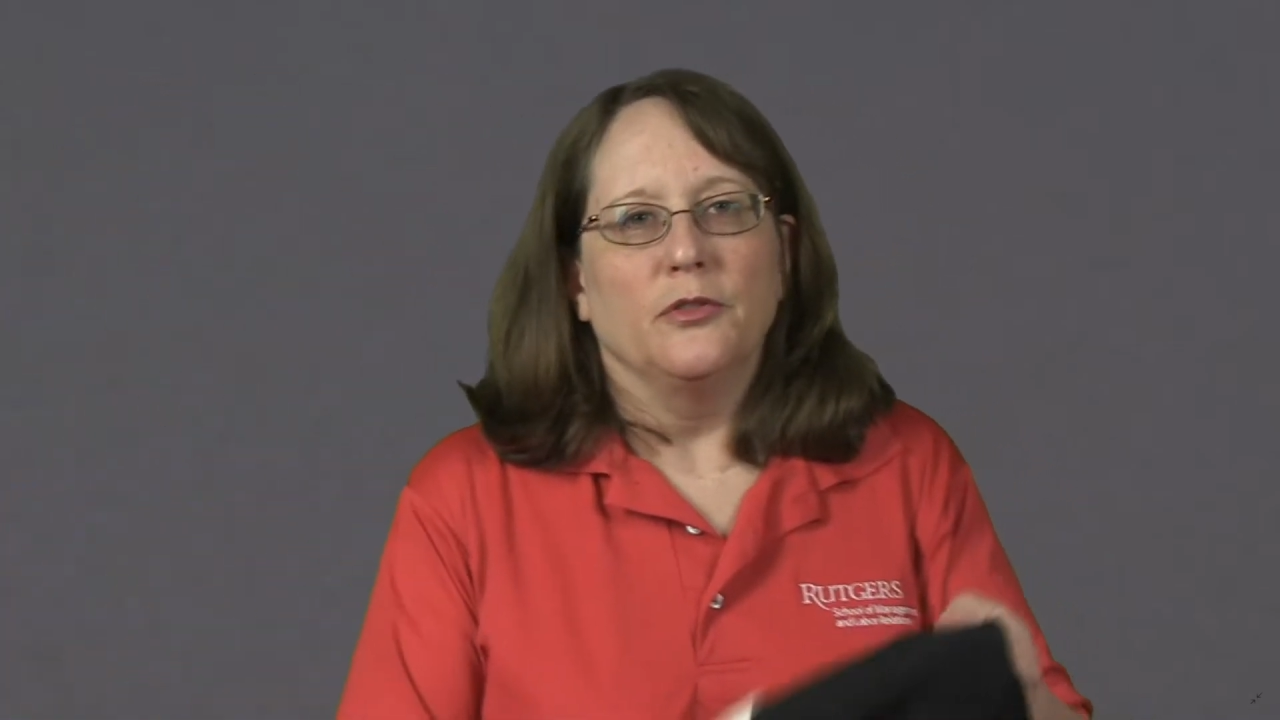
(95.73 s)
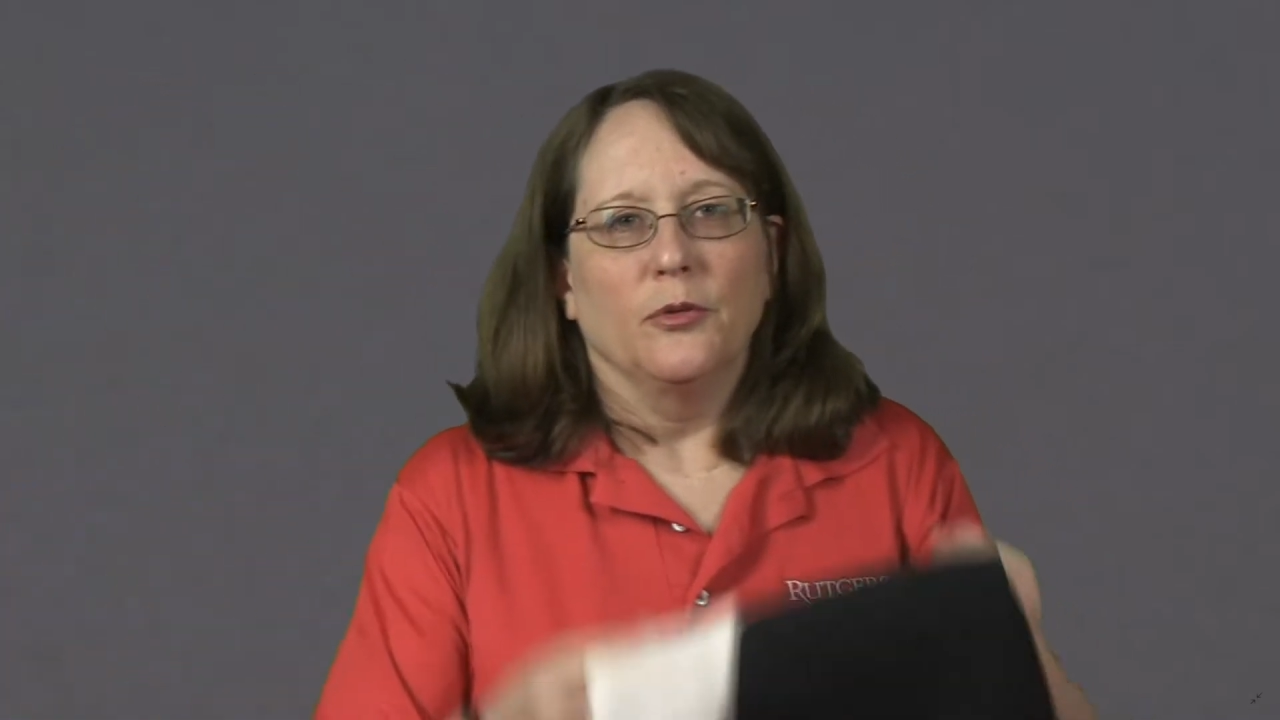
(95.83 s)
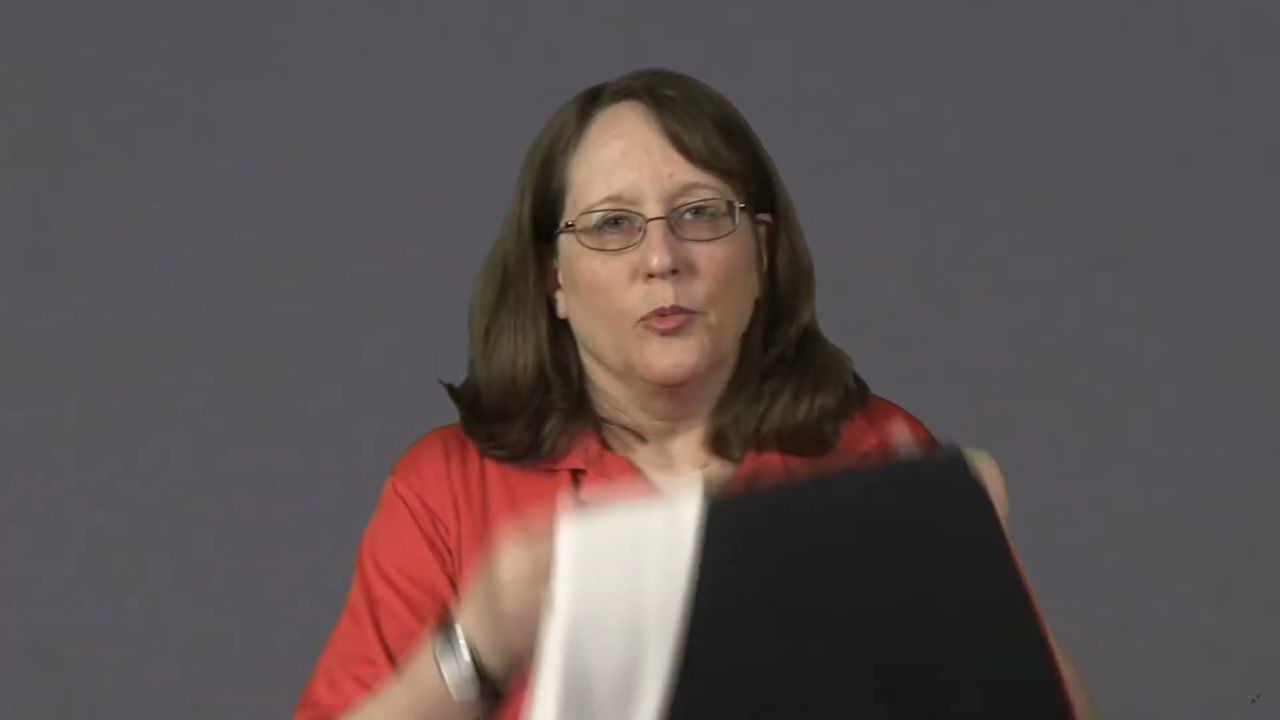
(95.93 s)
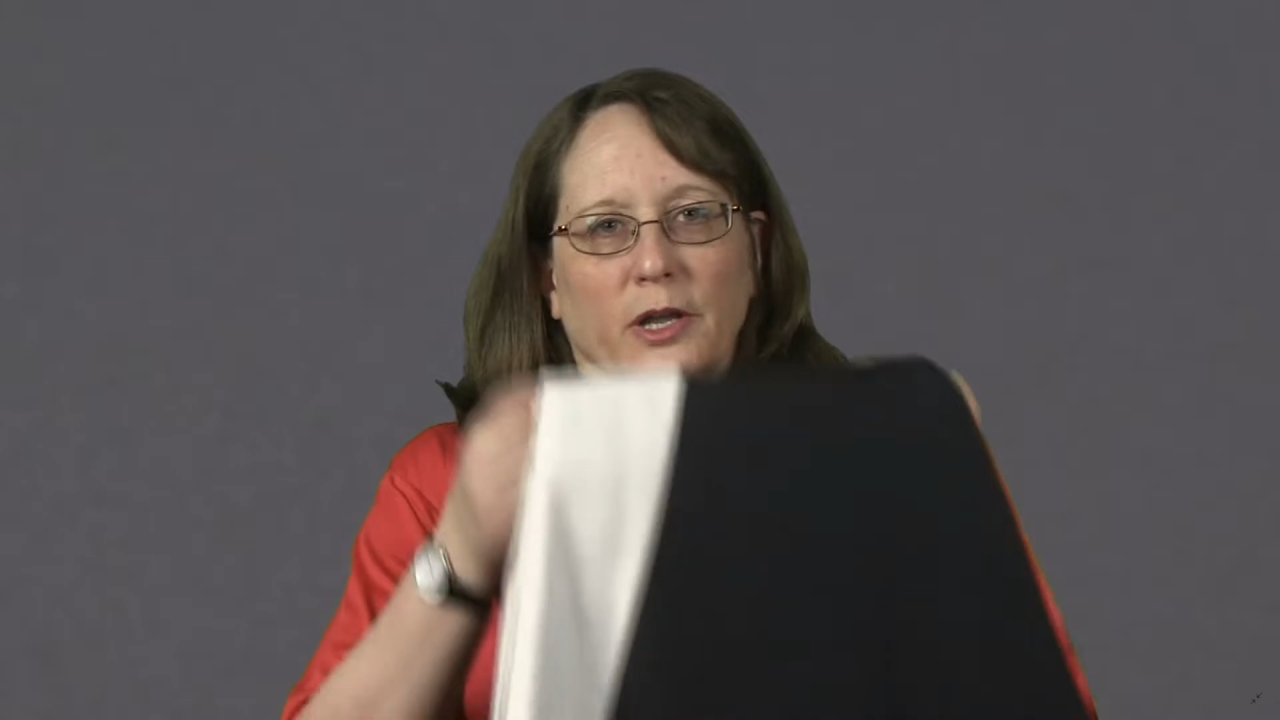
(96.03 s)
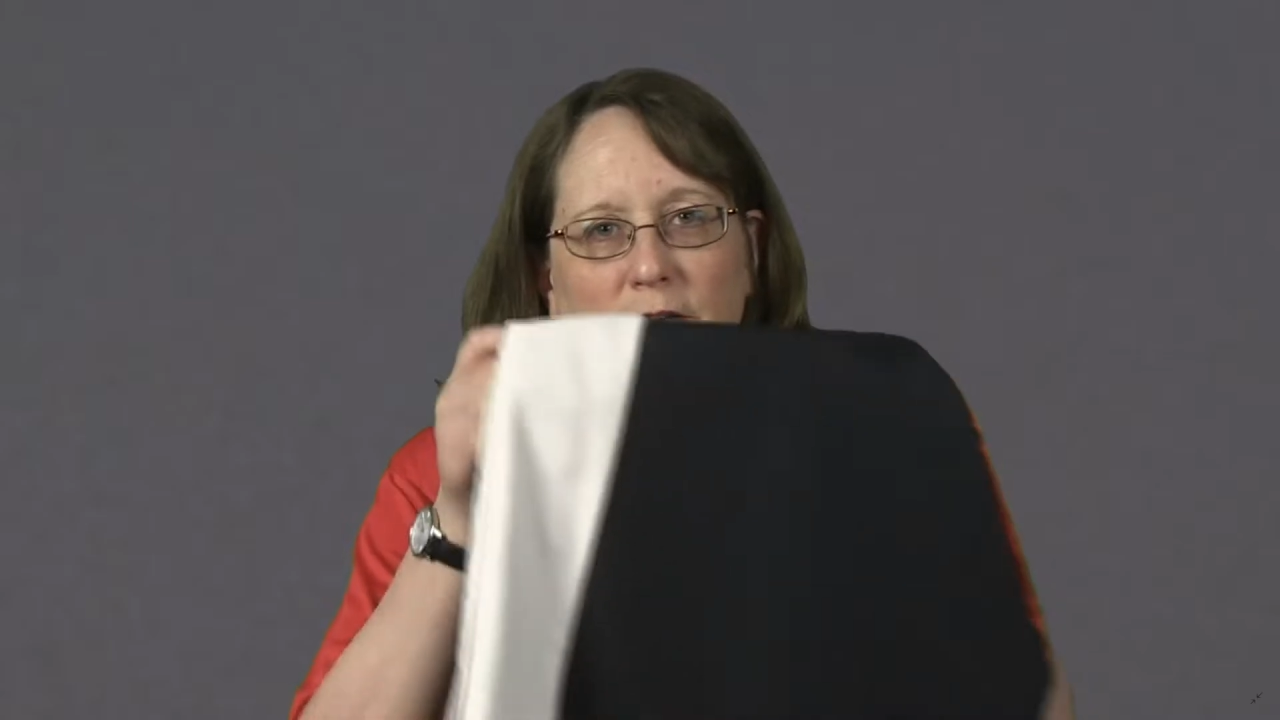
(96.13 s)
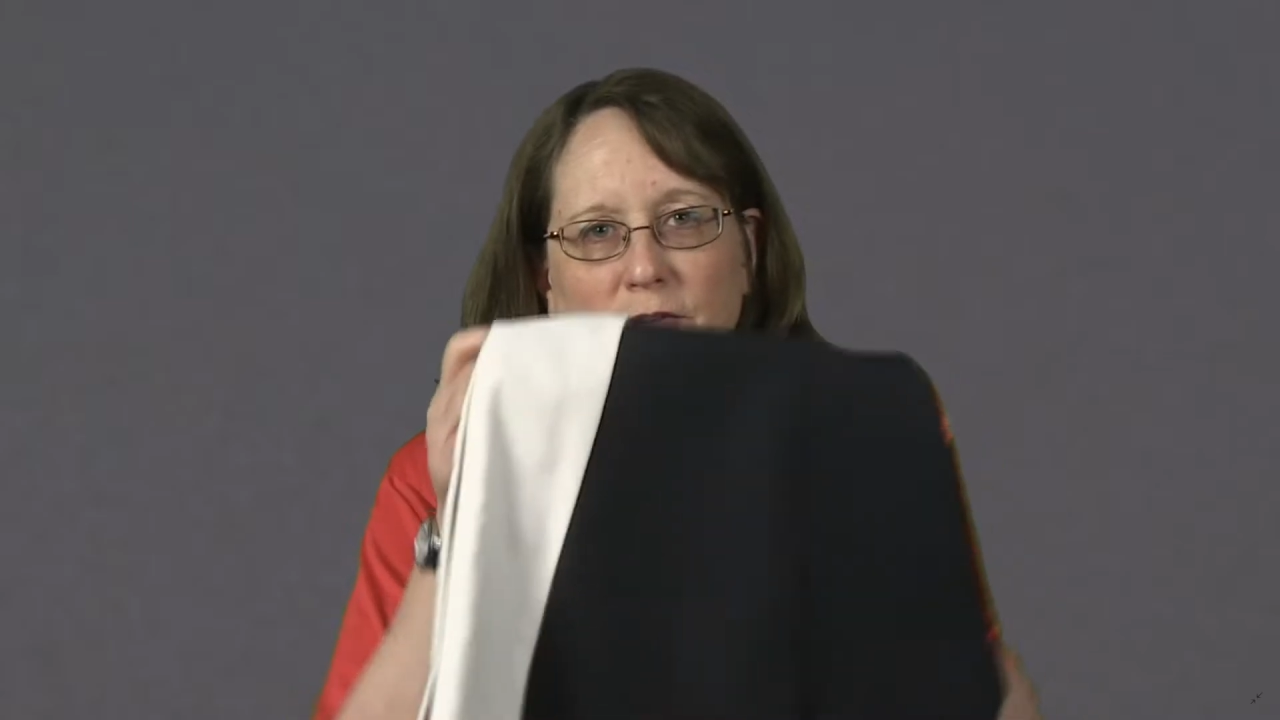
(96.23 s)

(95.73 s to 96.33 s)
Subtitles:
the white